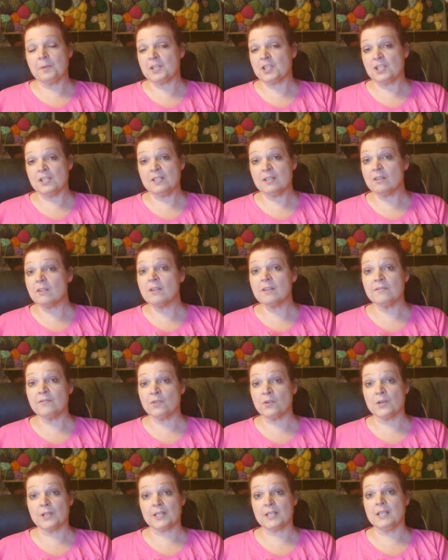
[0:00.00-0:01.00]
but she's only
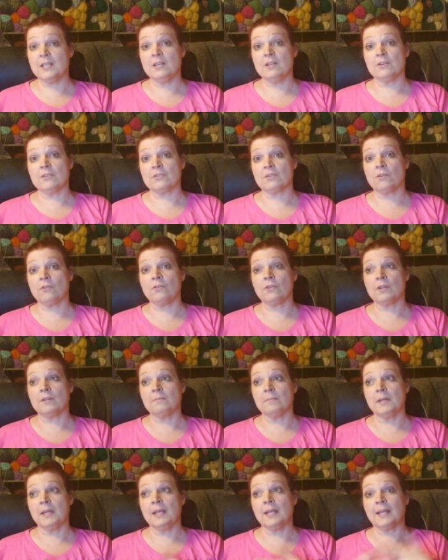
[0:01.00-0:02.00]
14 years older
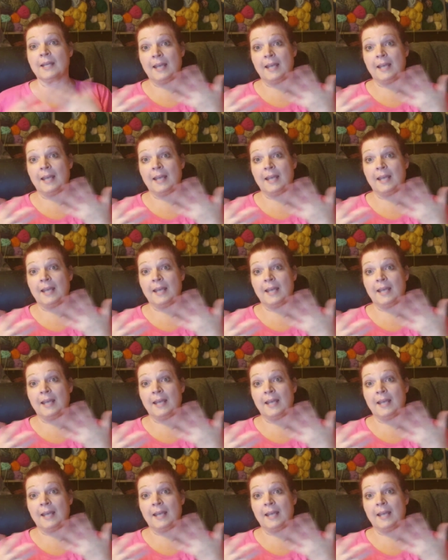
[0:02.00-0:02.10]
than me.